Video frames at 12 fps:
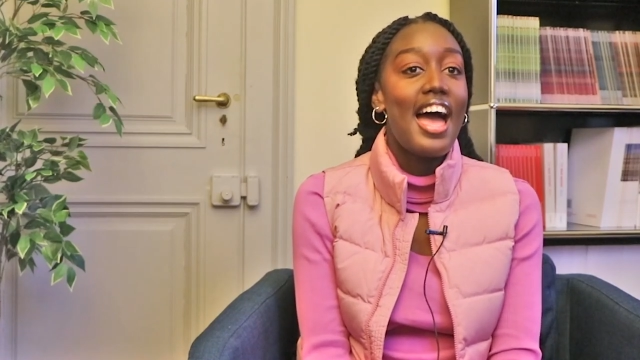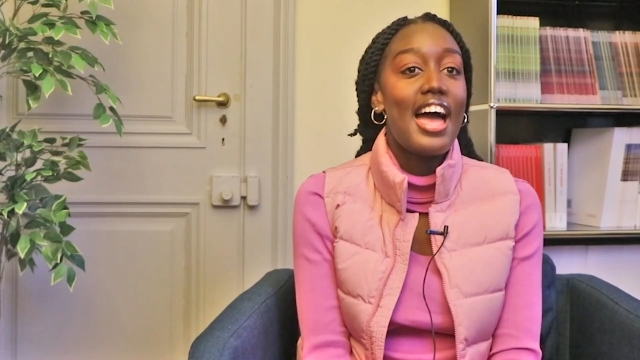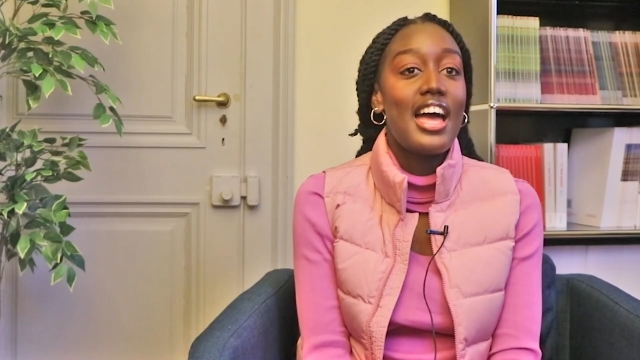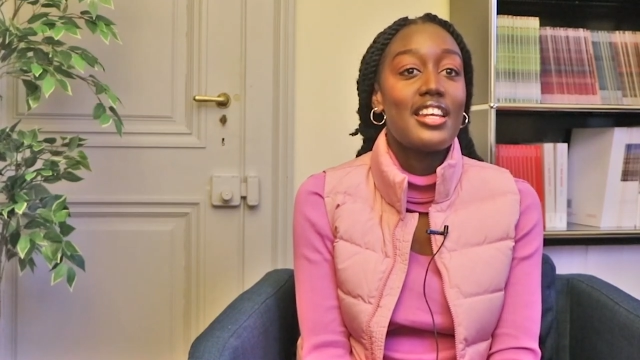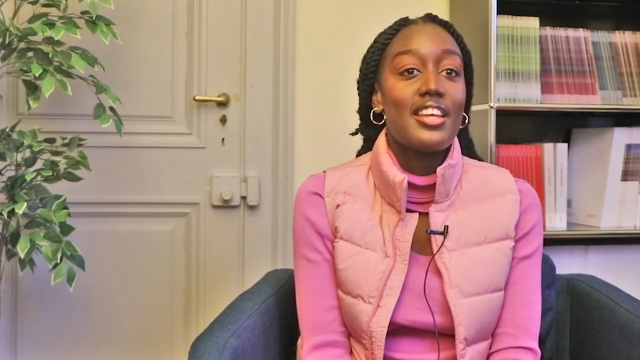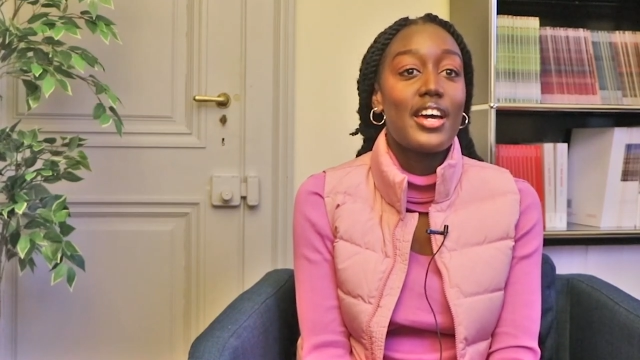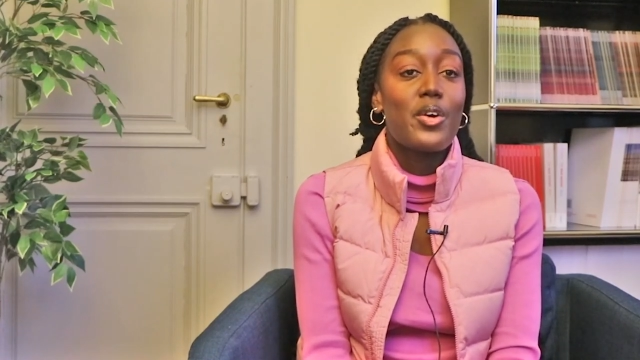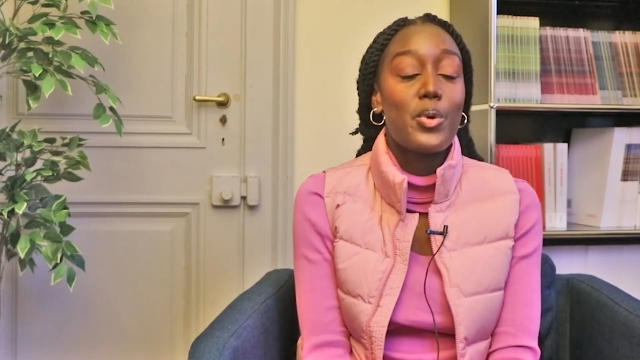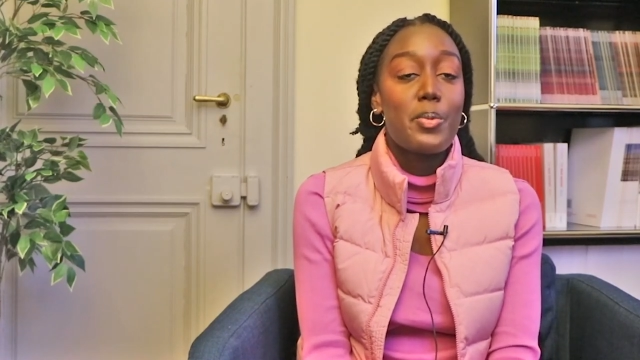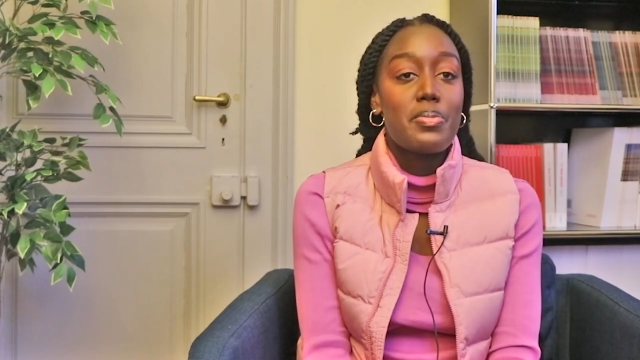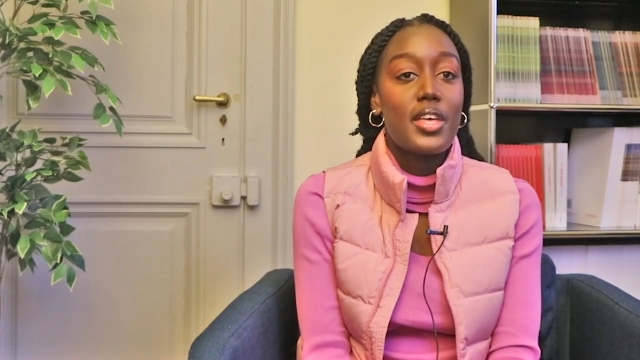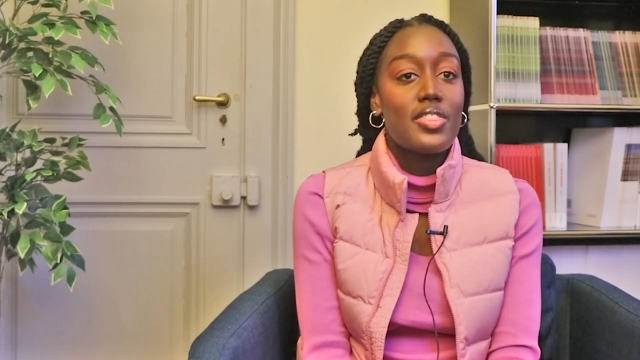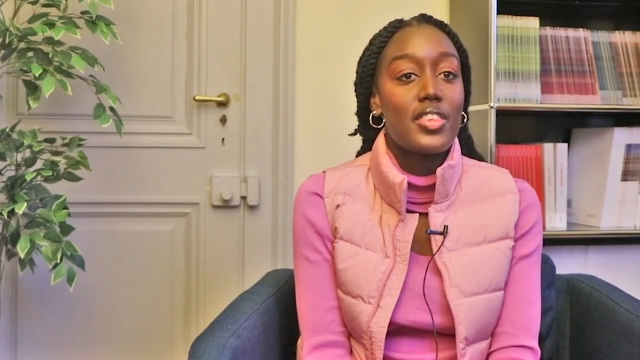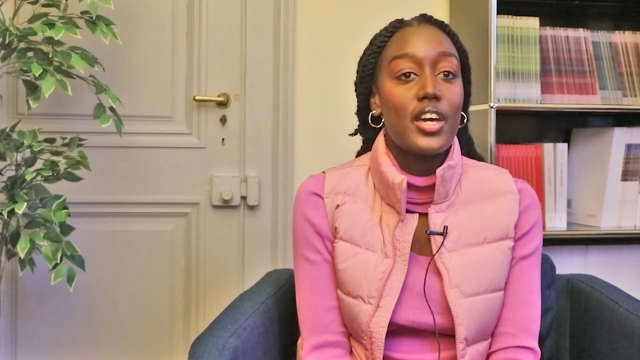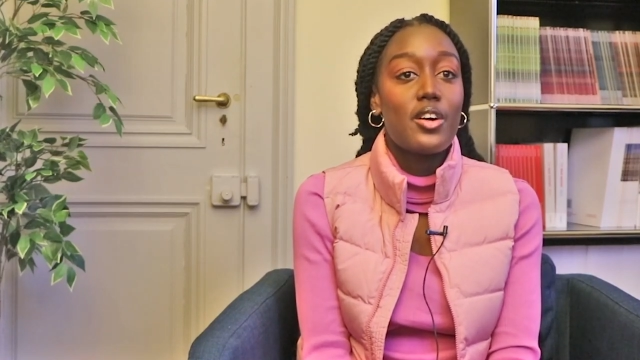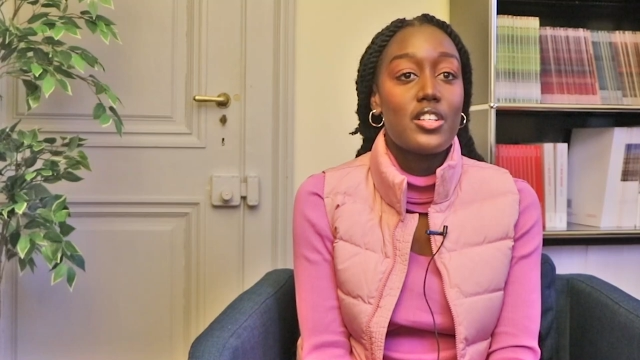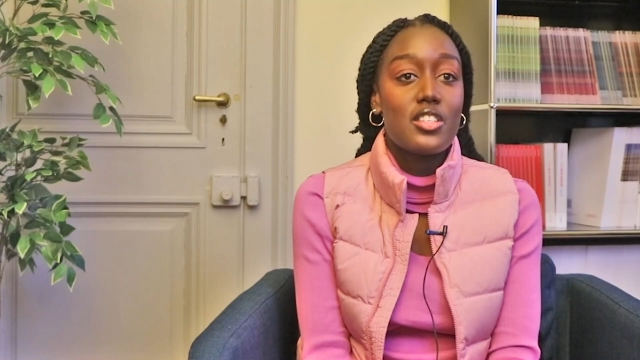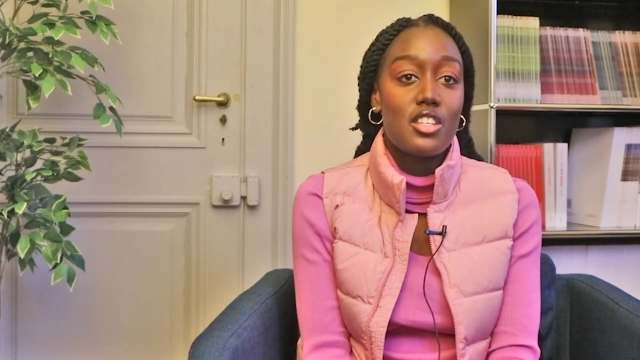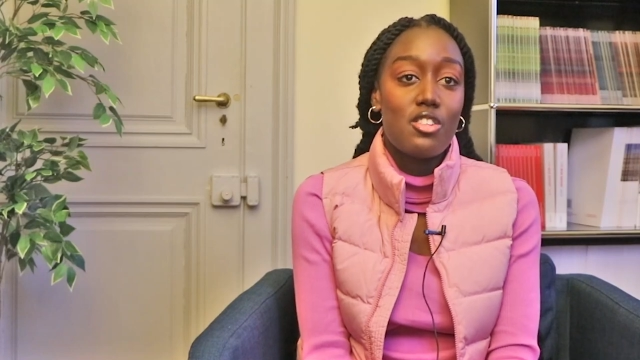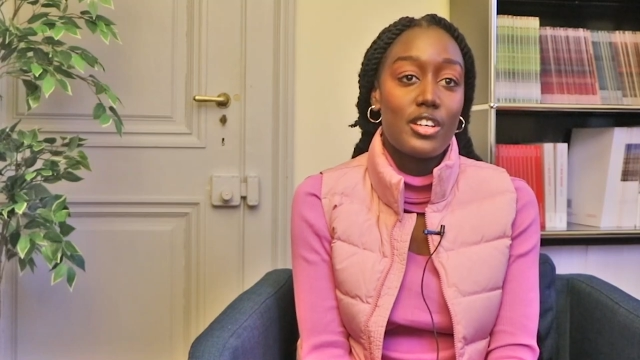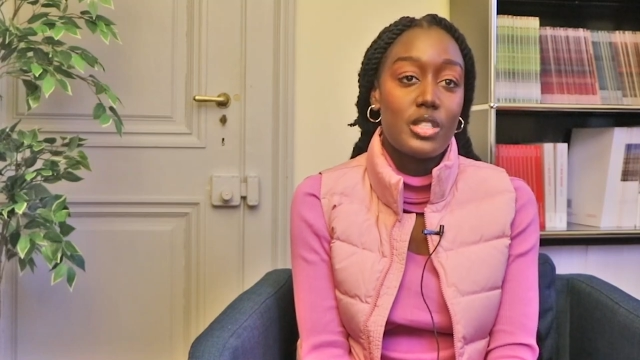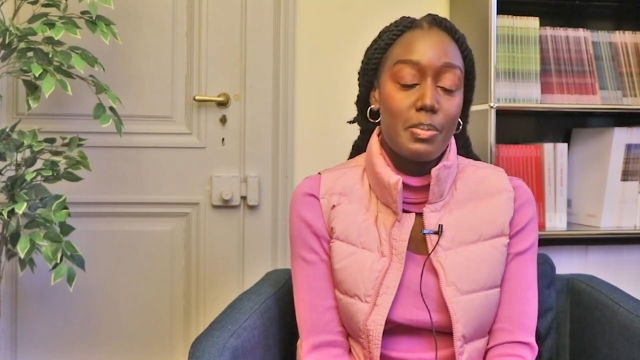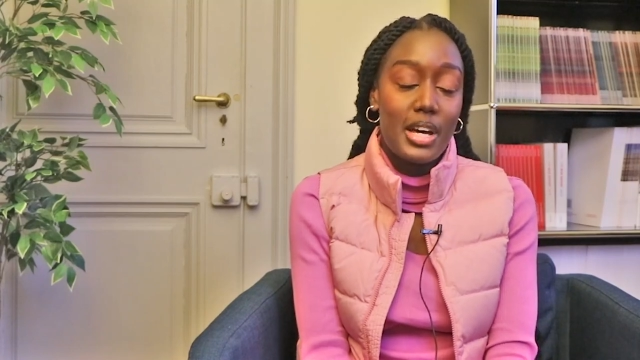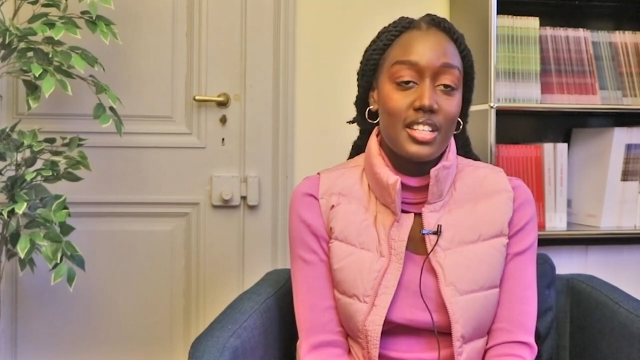And I hope that they continue
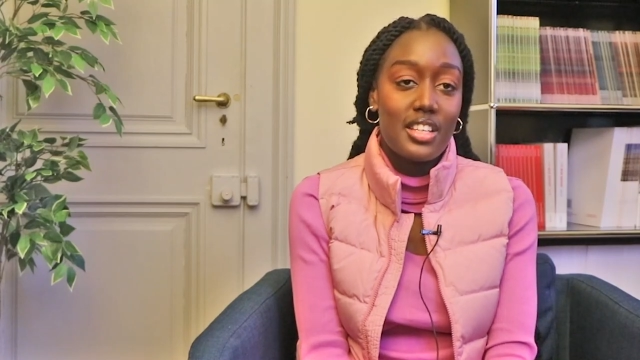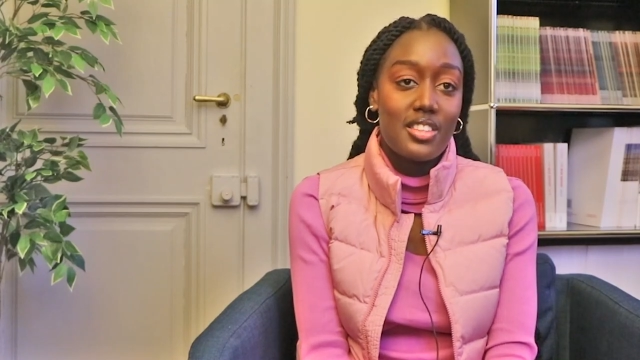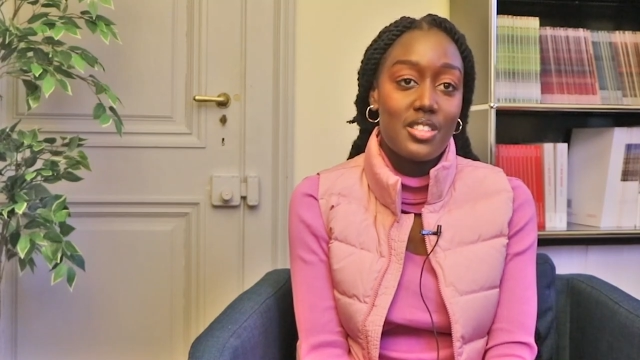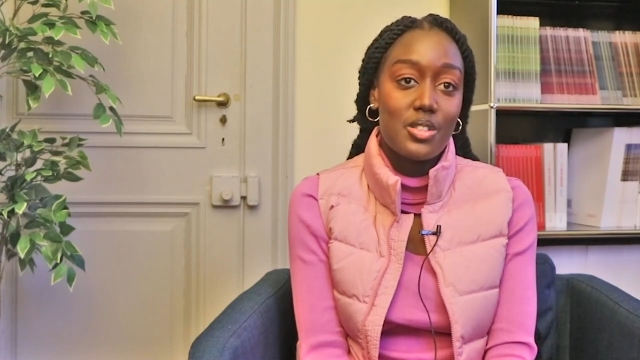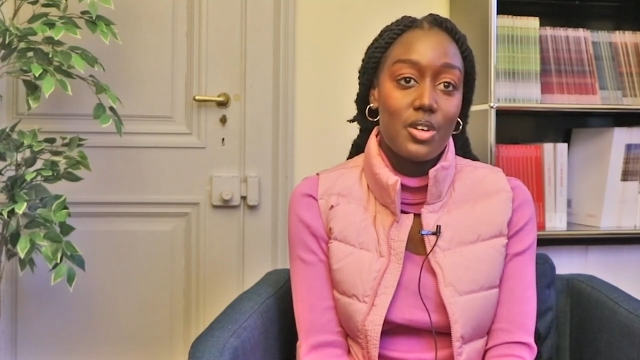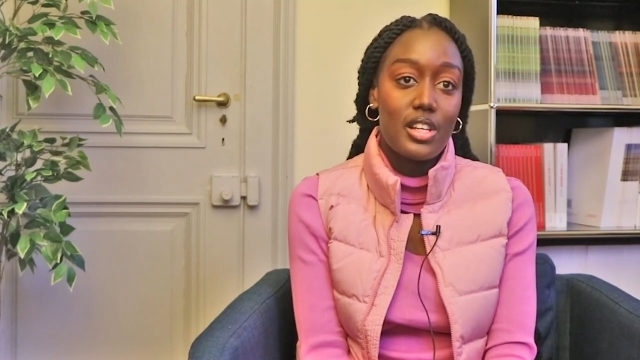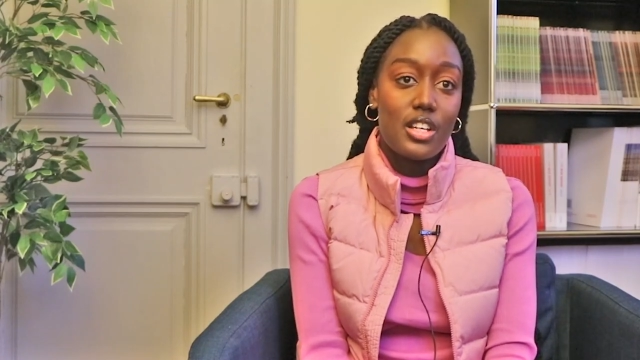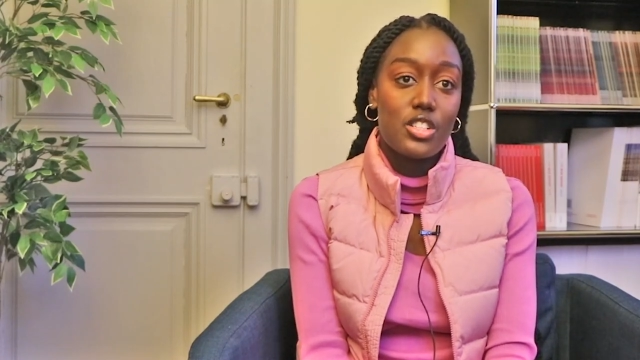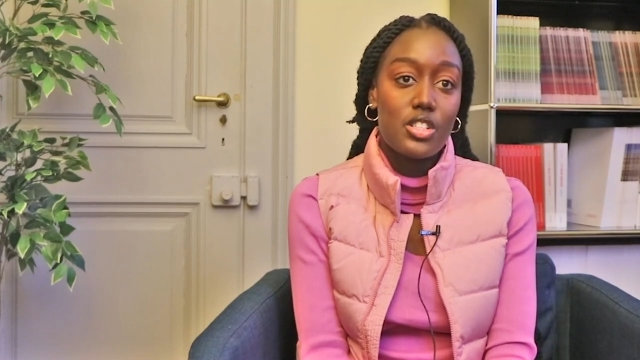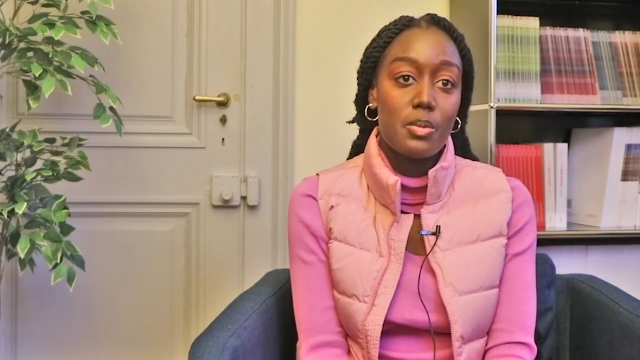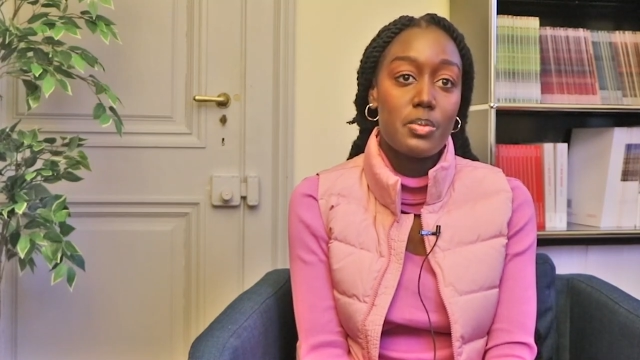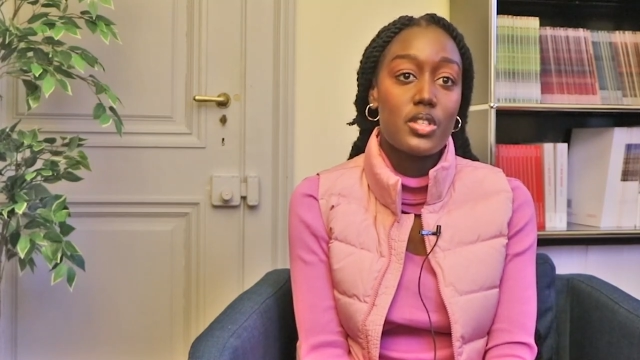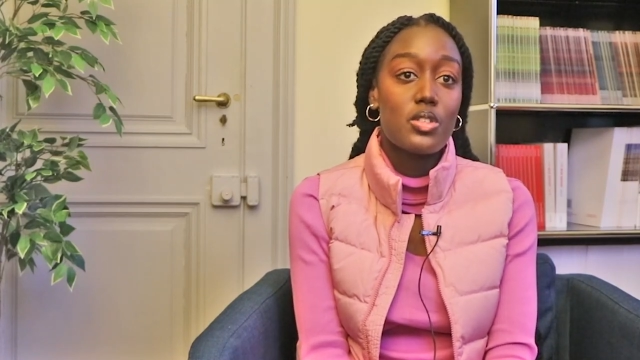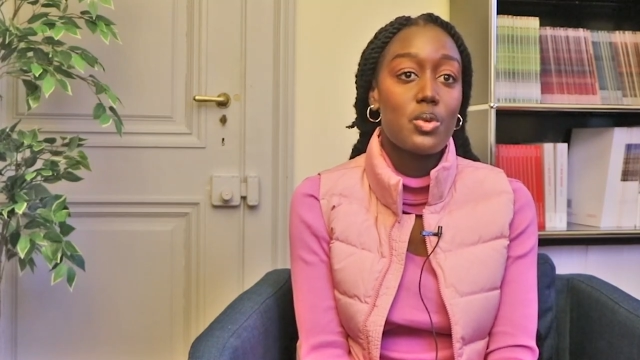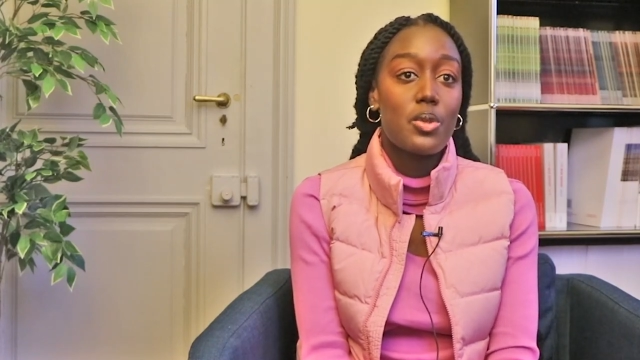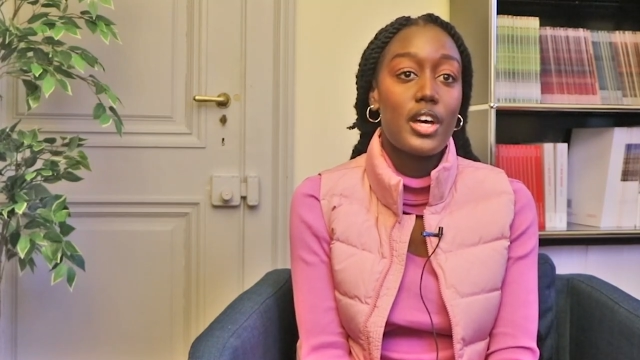expanding the scholarships so